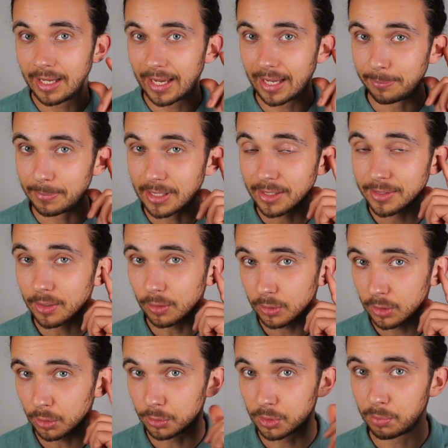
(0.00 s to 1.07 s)
And because they're
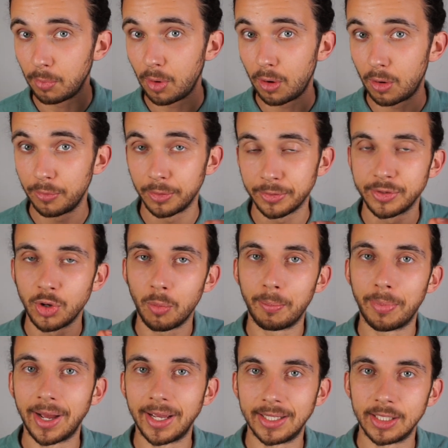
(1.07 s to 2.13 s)
so small, there's no
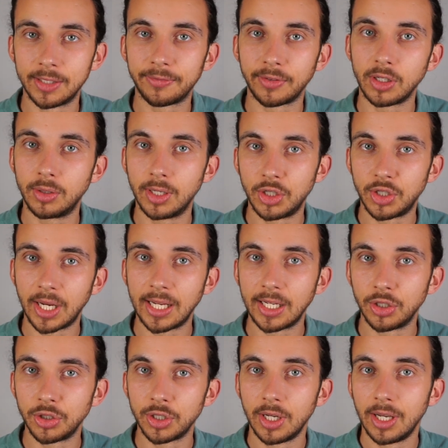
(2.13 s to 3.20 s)
buttons for you to
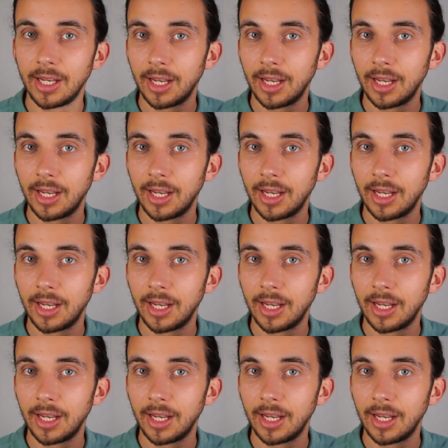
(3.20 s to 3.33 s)
change